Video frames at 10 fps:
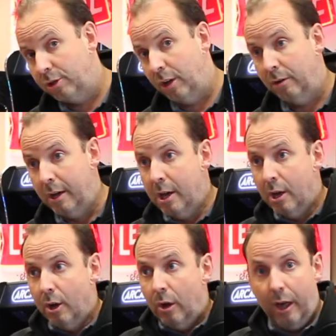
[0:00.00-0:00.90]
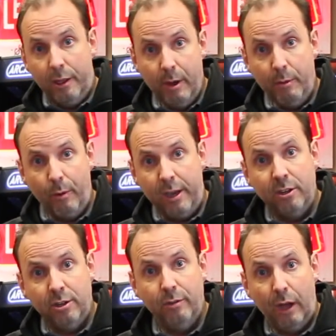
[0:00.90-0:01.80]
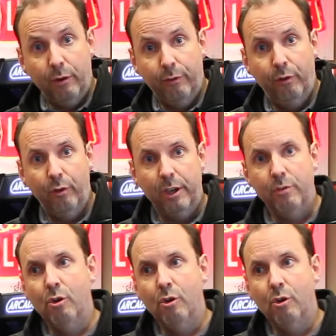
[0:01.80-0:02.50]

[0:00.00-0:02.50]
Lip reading: So at the moment we can do that all for you.